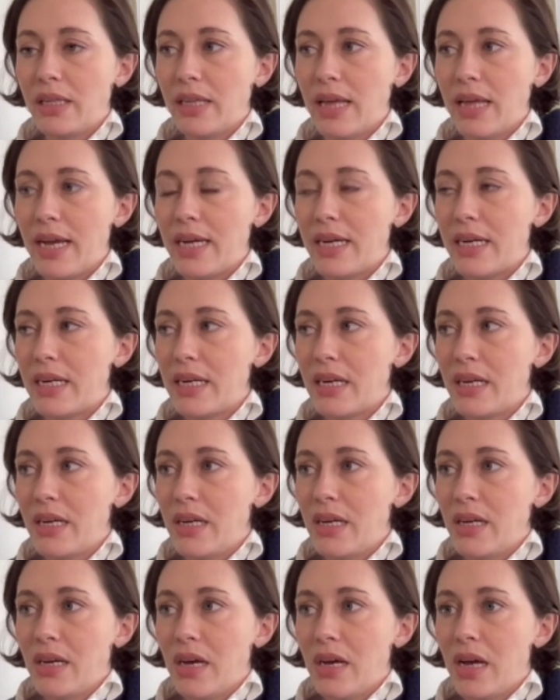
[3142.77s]
like
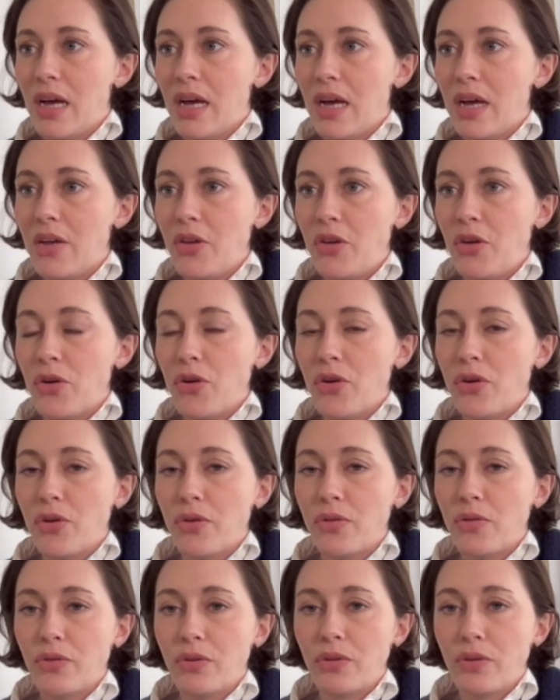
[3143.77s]
uh, you're
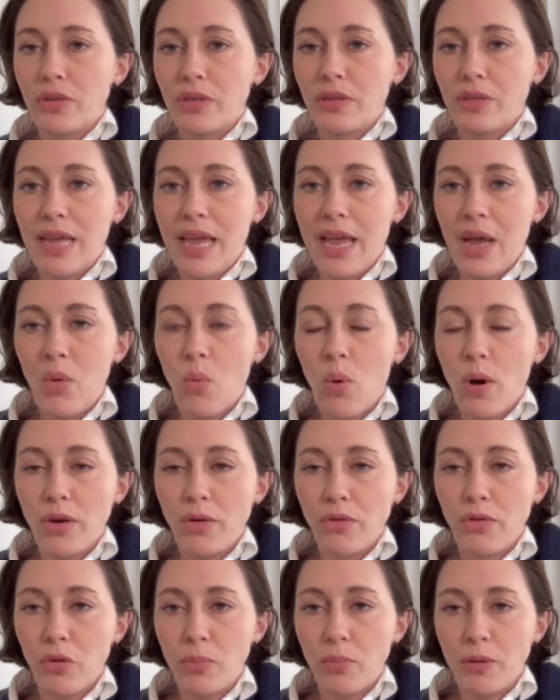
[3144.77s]
saying one
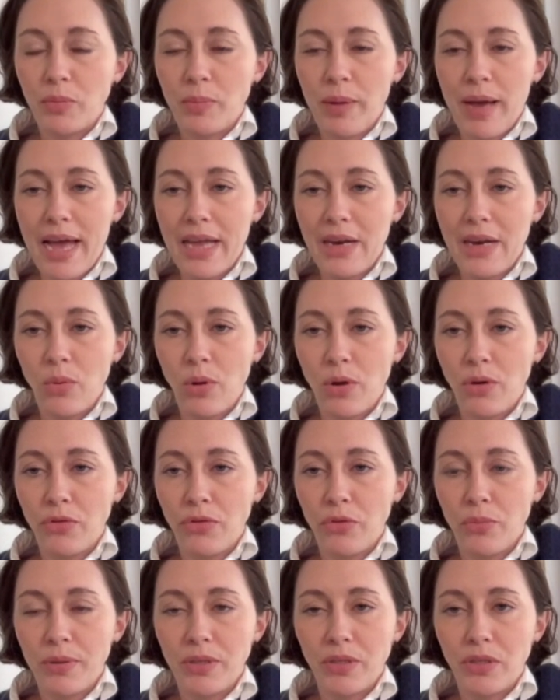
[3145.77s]
group is bad and one
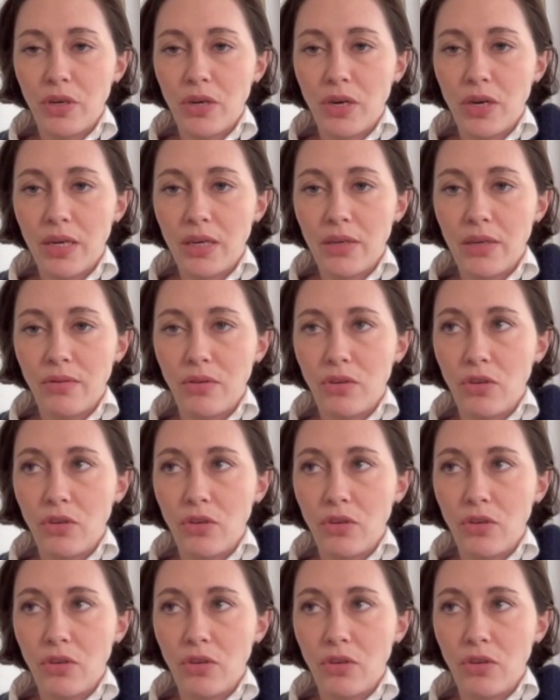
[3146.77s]
group is good.